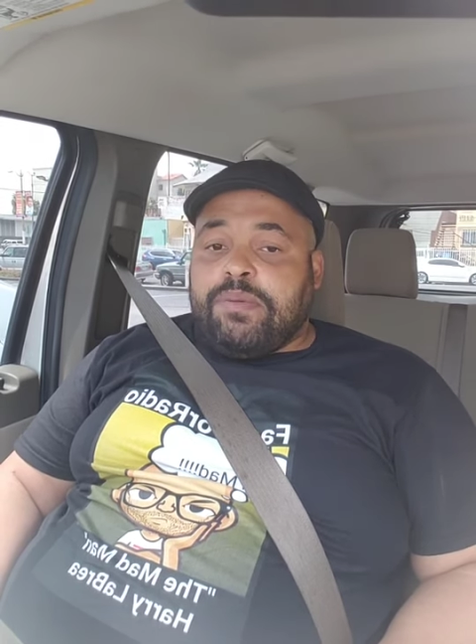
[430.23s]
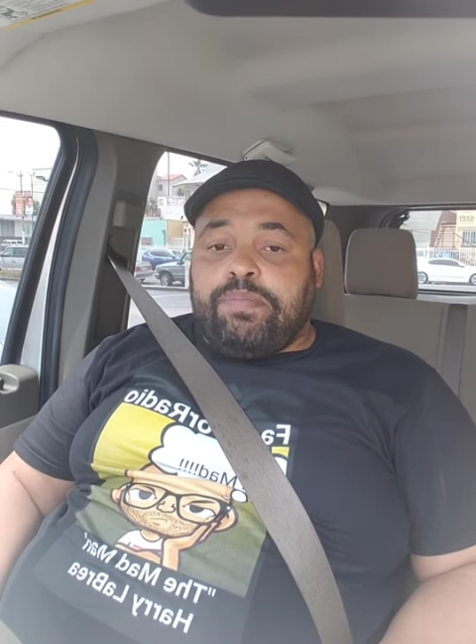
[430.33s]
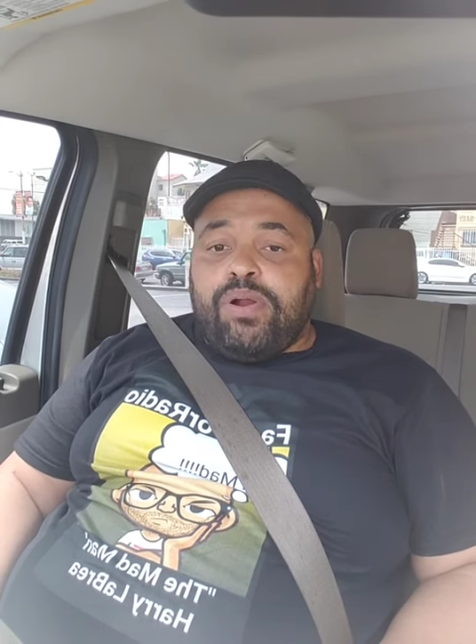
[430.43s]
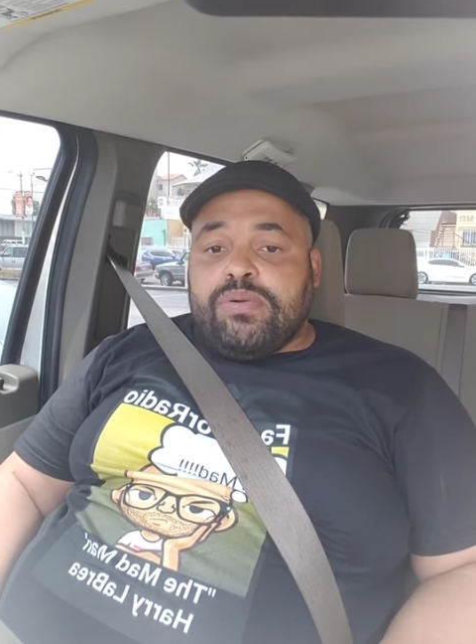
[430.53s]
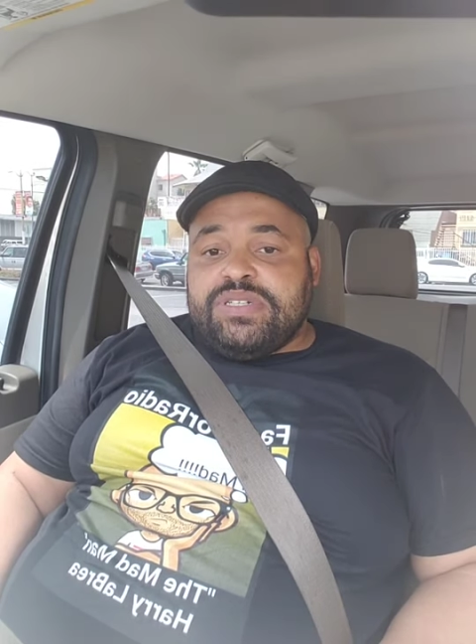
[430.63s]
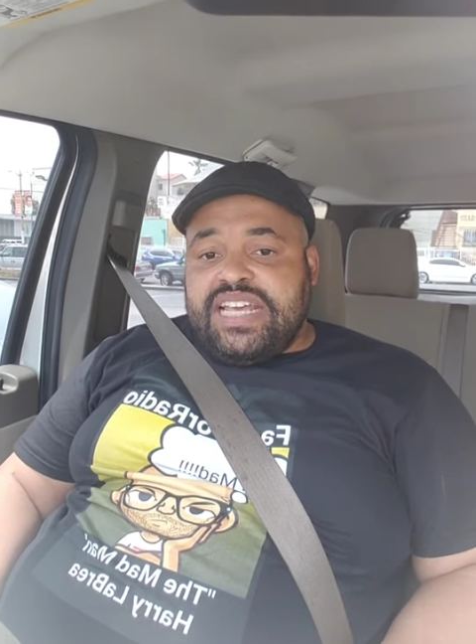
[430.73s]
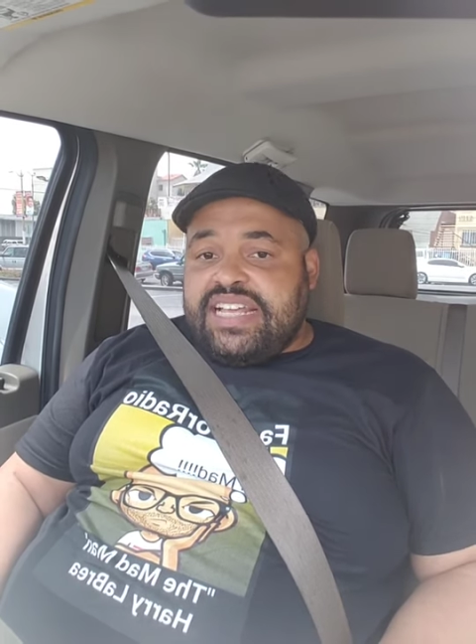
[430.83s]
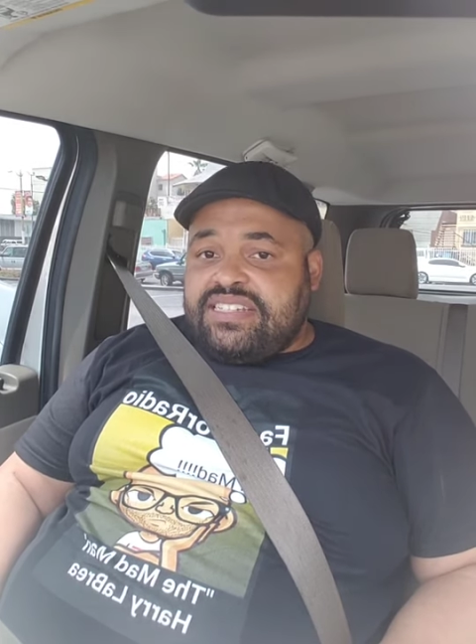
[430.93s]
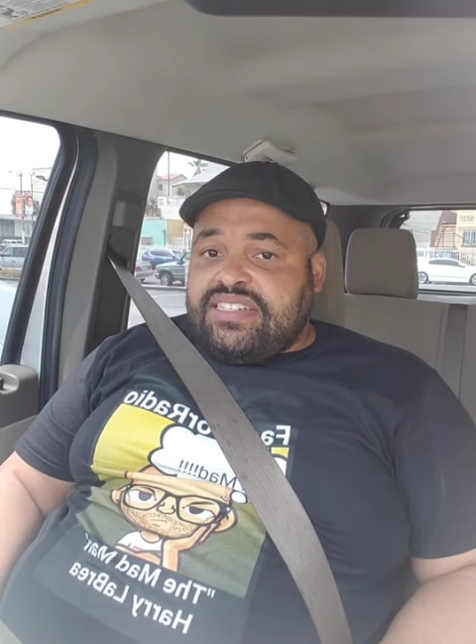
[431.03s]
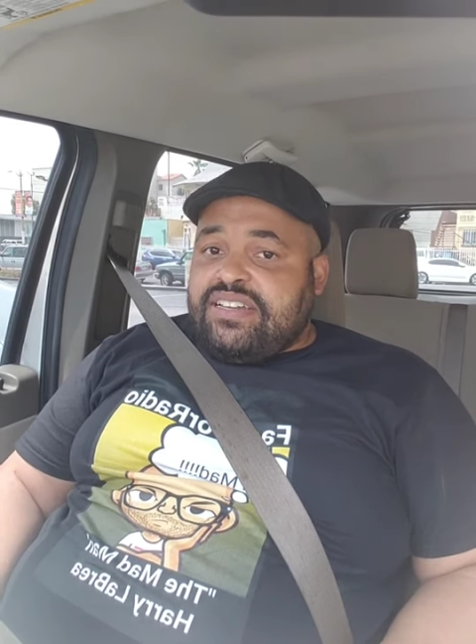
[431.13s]
the
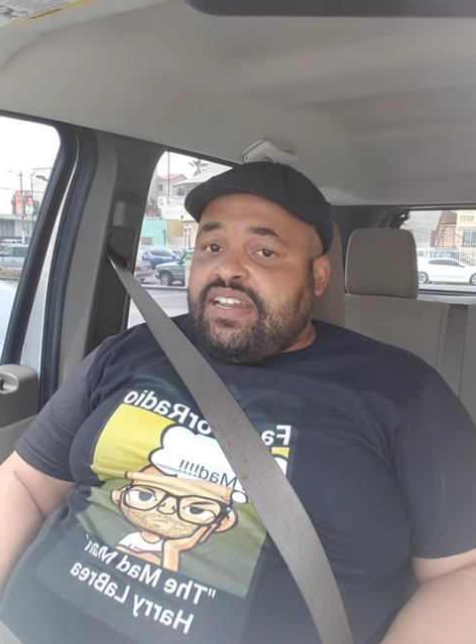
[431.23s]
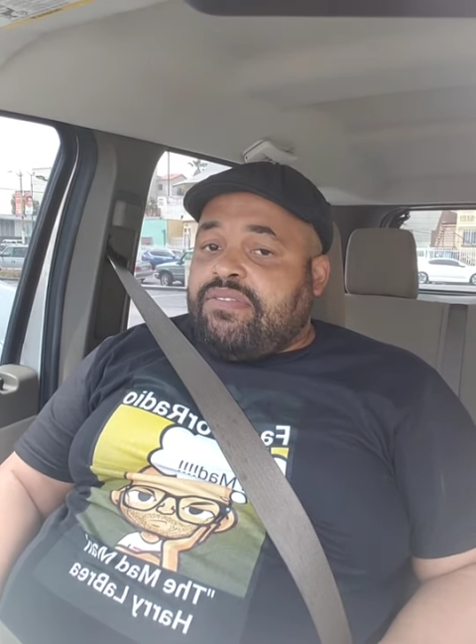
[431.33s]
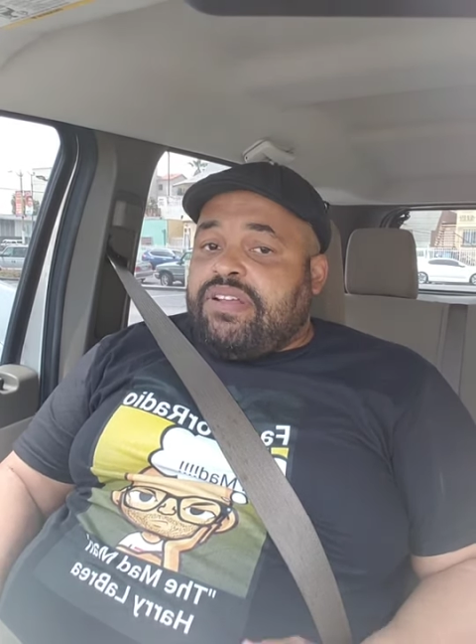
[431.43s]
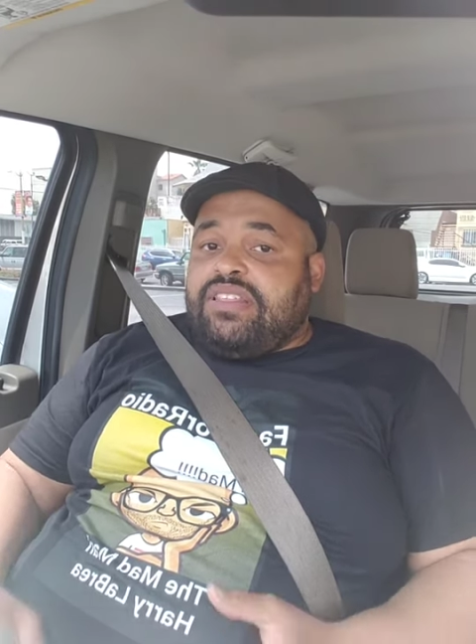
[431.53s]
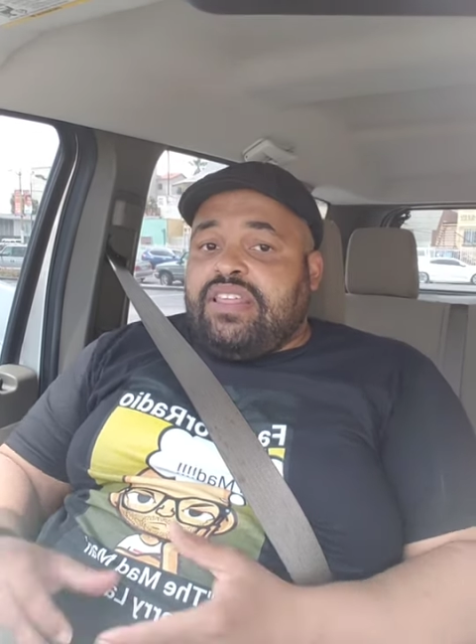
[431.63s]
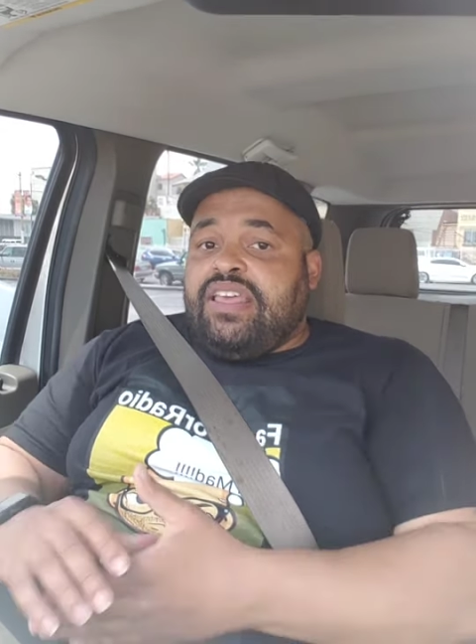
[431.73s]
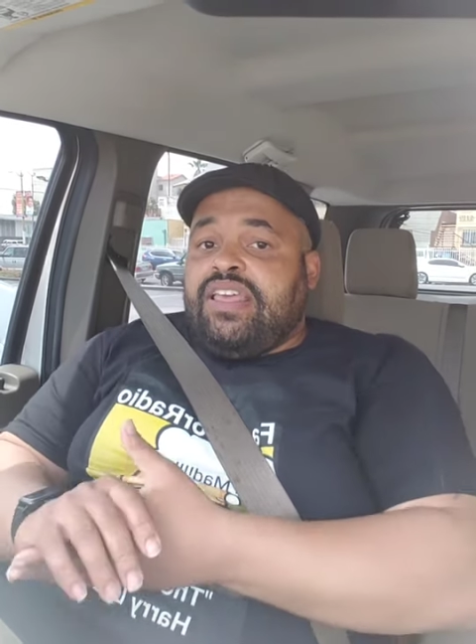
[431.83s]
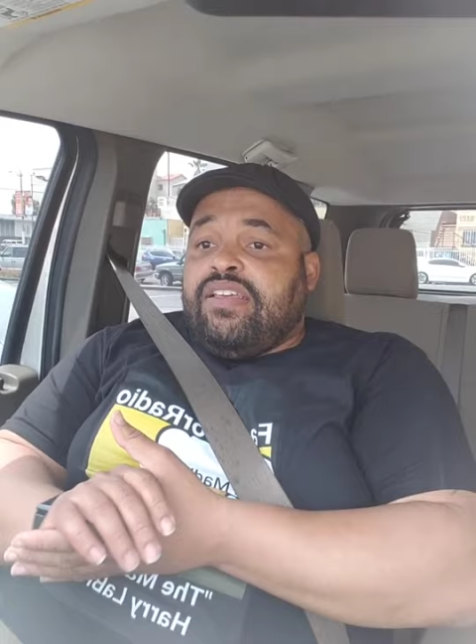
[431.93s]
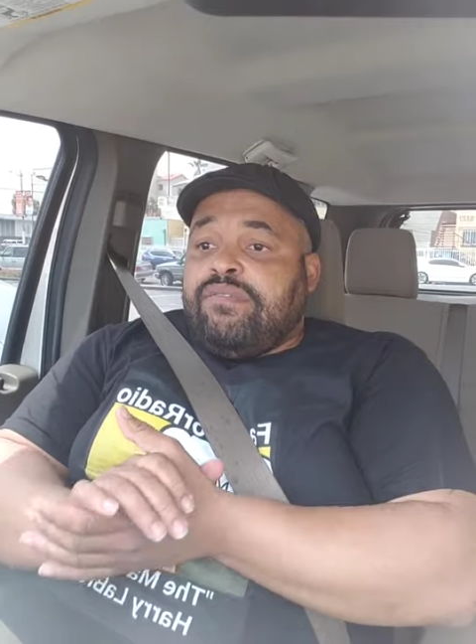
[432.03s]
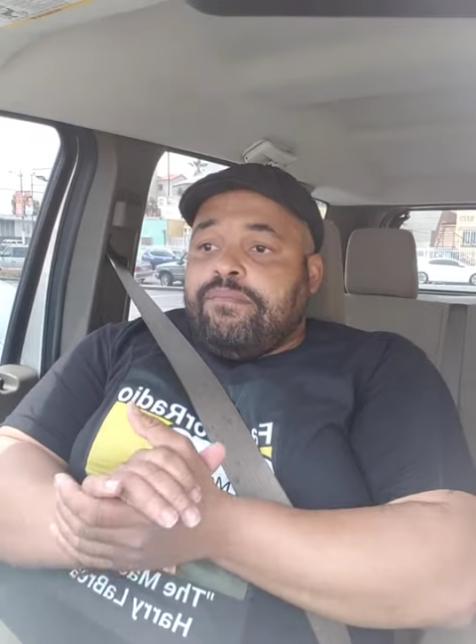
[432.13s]
protest and everything.